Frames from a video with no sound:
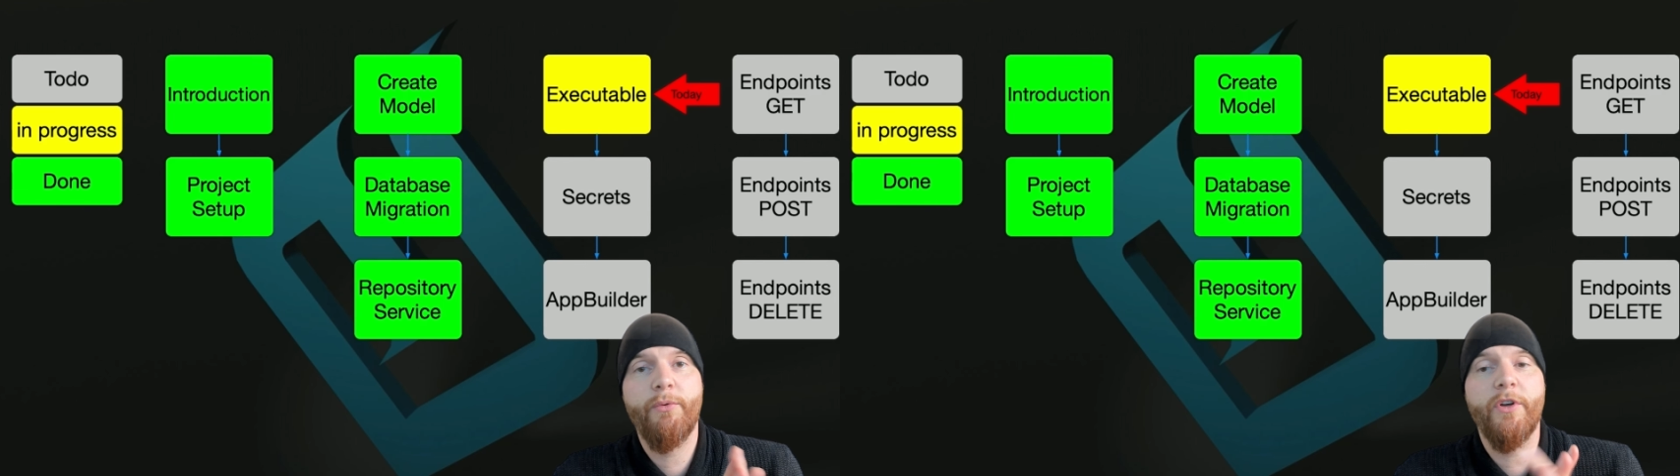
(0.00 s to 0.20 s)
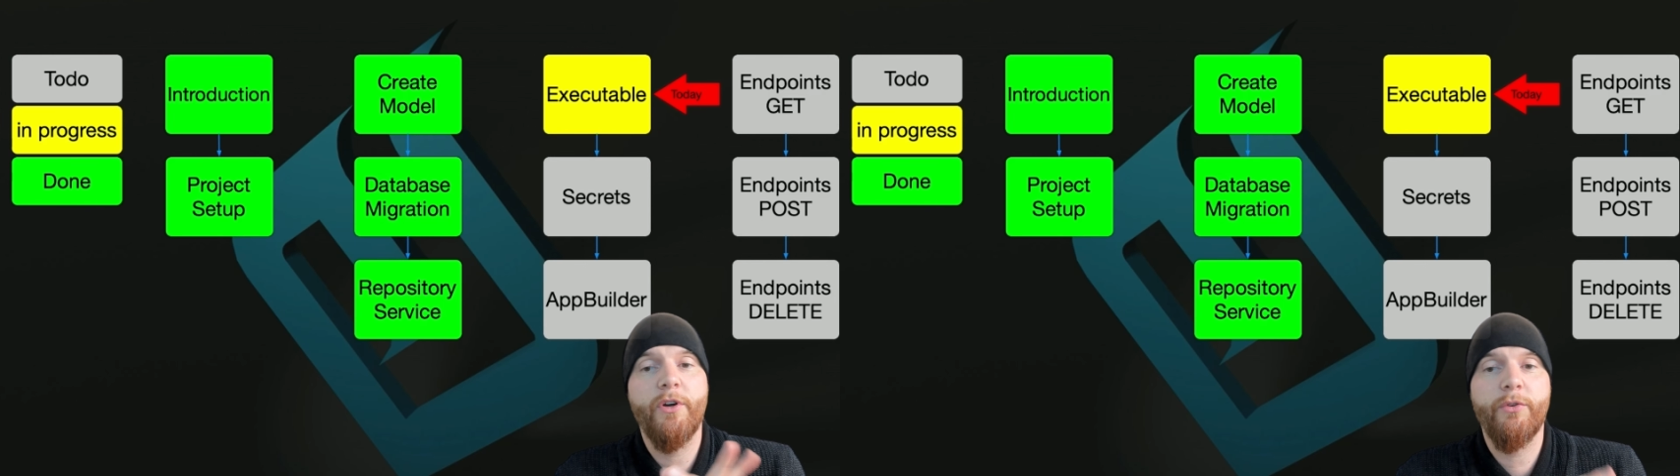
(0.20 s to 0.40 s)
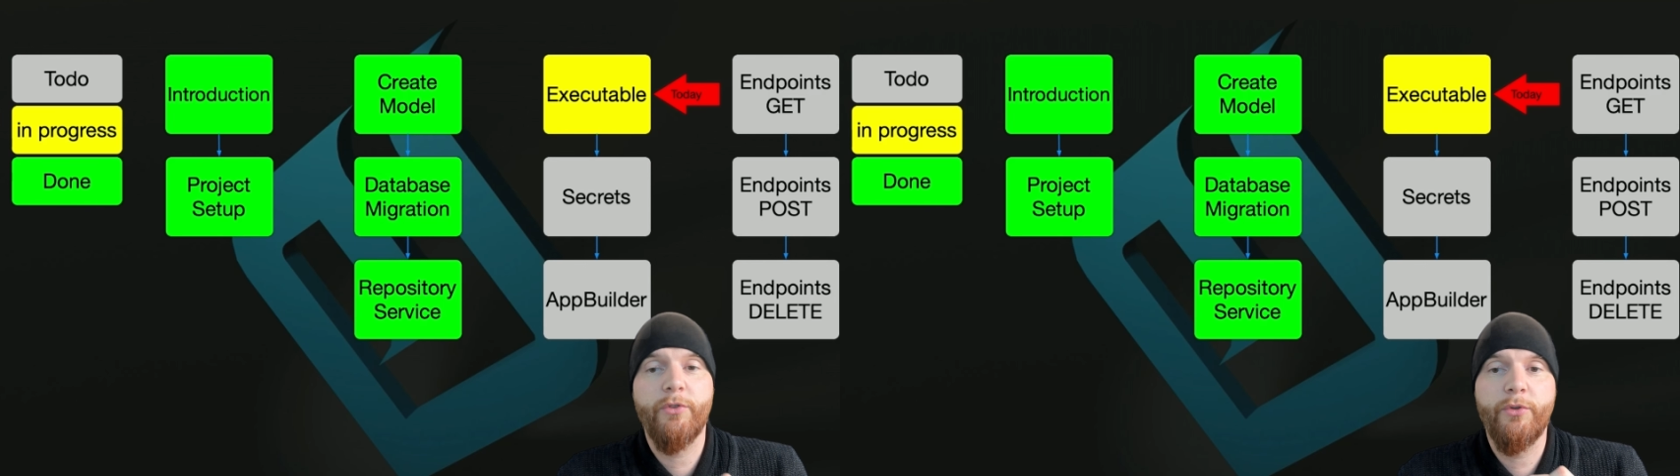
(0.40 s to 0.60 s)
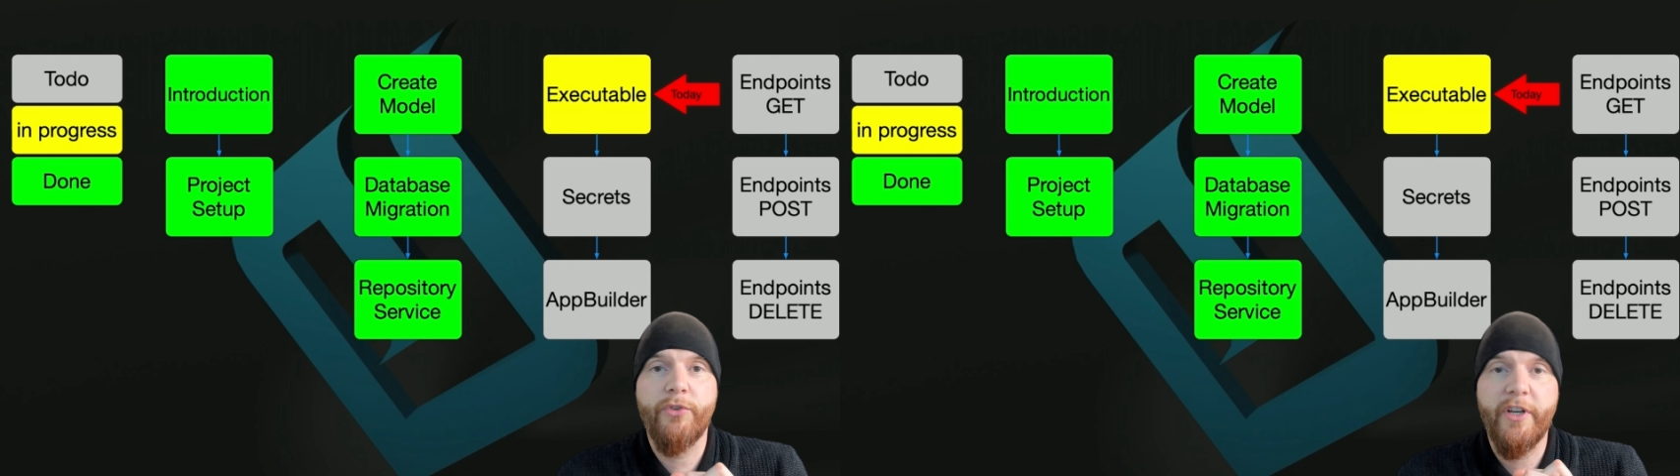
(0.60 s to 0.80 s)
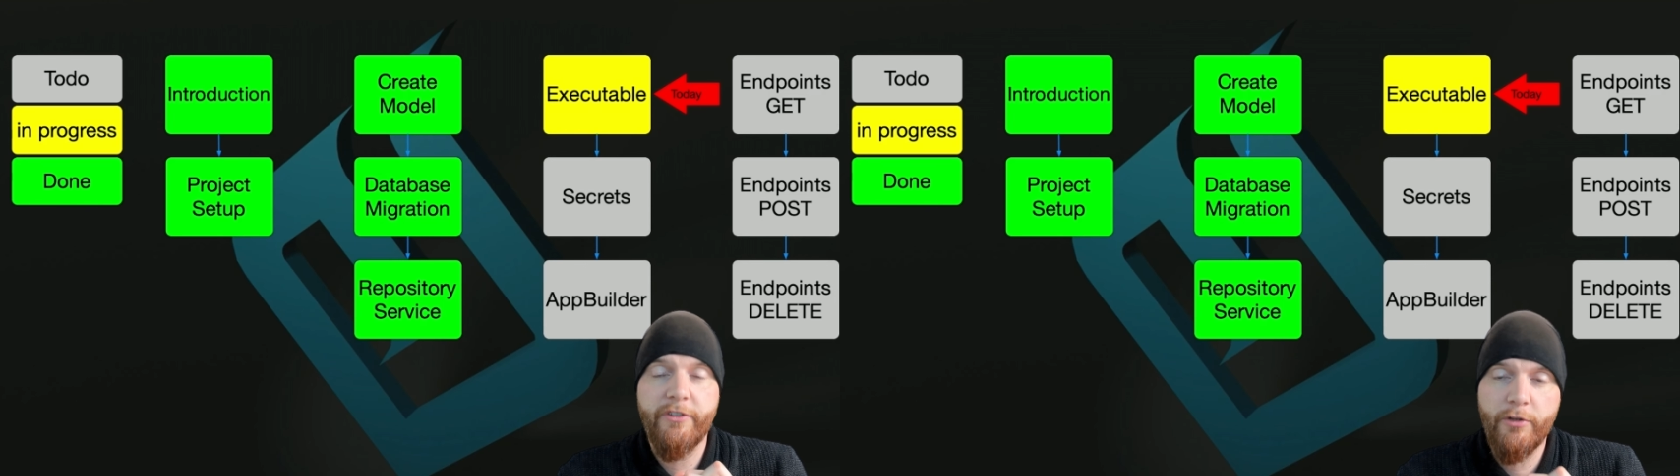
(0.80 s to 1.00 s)
we're going to do
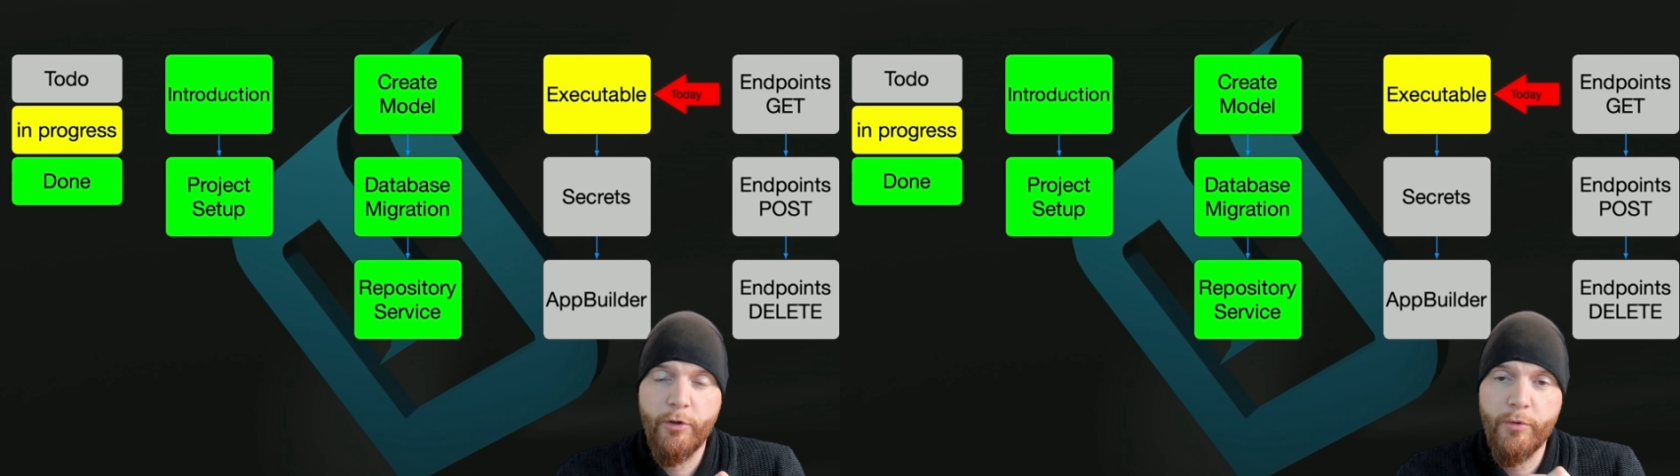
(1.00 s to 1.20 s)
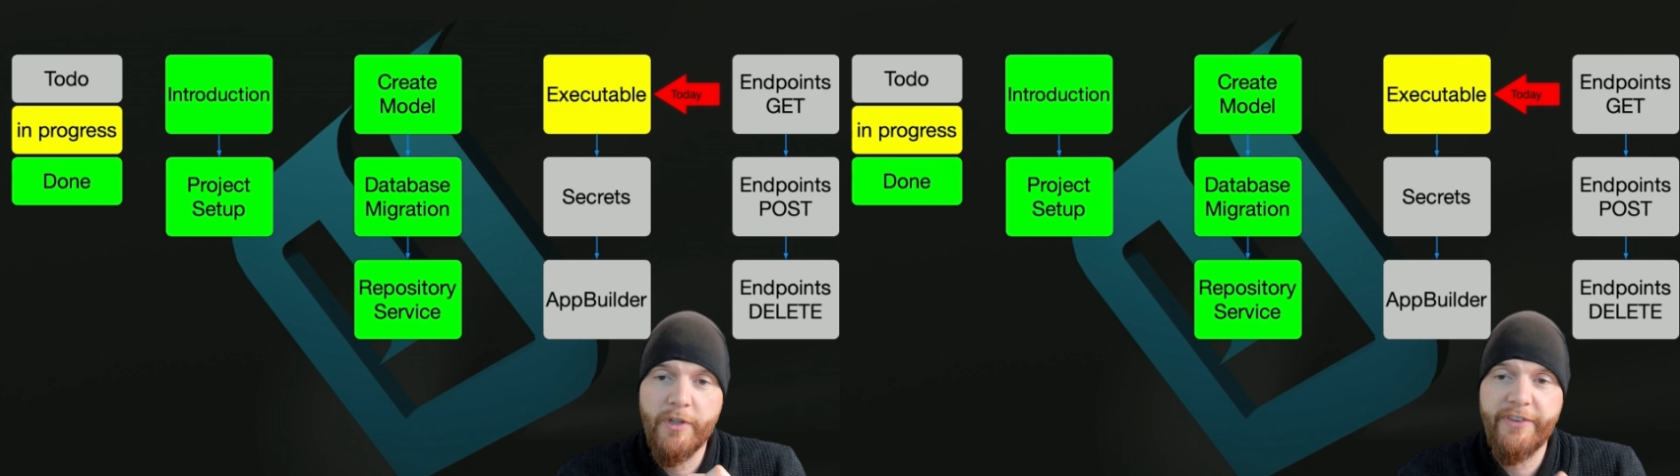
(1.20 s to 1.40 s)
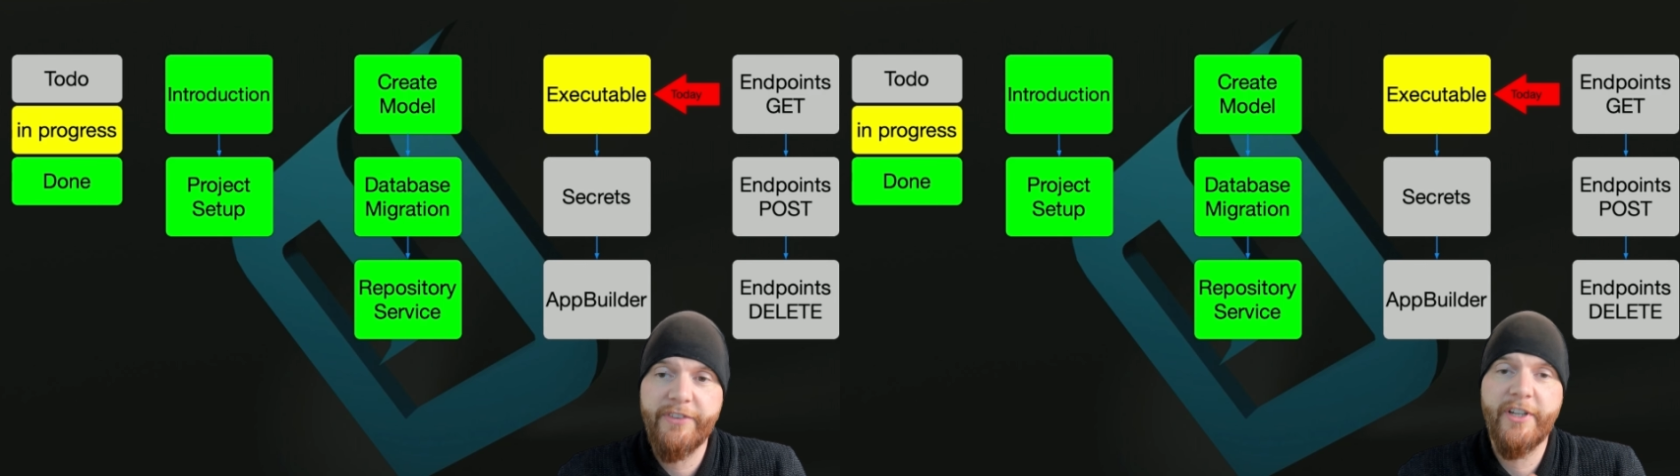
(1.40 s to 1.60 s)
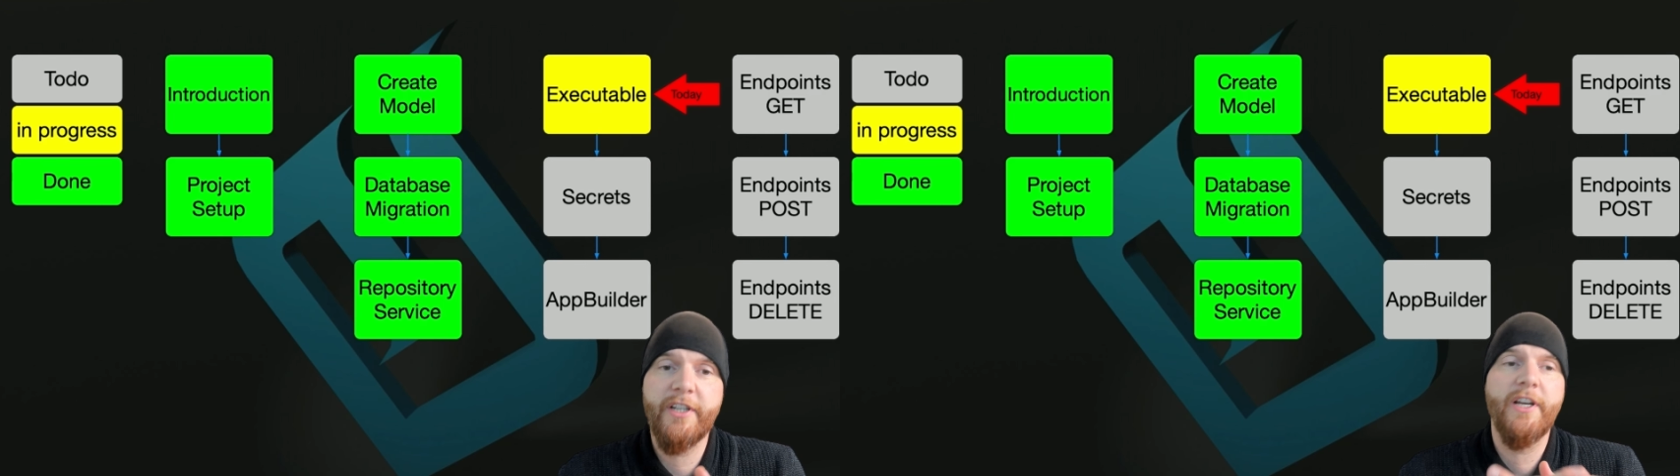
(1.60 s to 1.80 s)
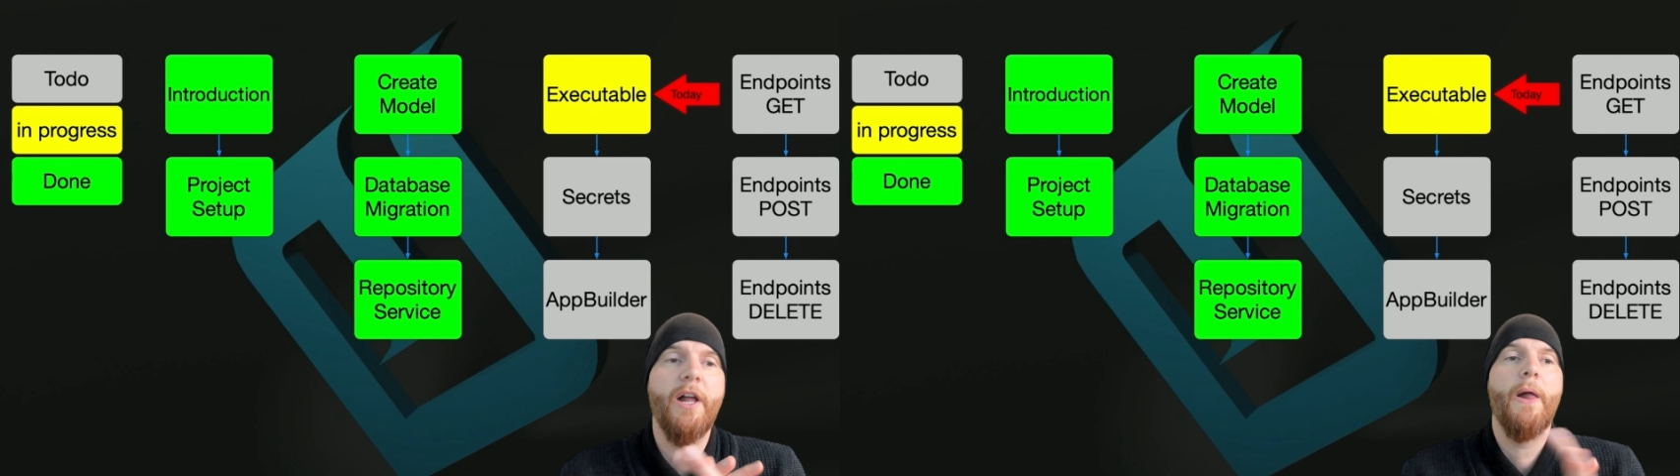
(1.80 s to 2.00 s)
the executable, as I said.